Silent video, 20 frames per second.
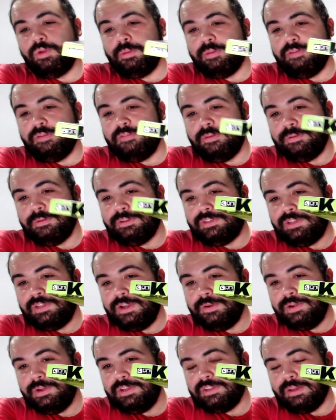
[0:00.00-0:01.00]
of my favorite
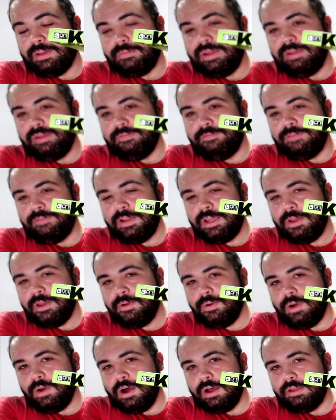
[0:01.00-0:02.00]
series. I made a
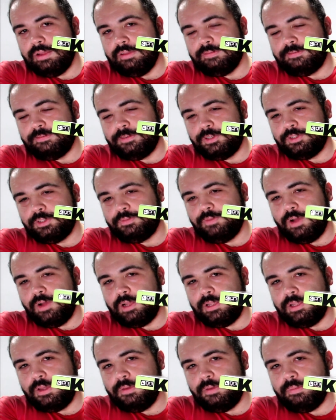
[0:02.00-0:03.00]
video on the first
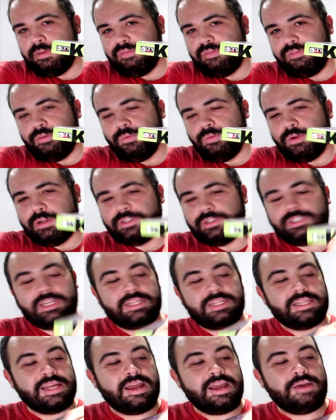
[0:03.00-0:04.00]
volume if you want to
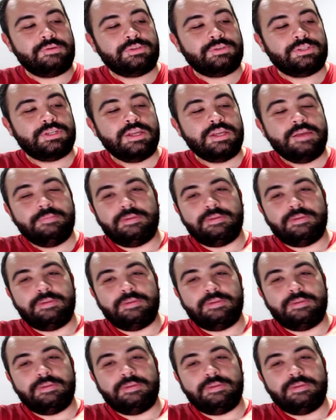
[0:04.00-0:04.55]
check that out.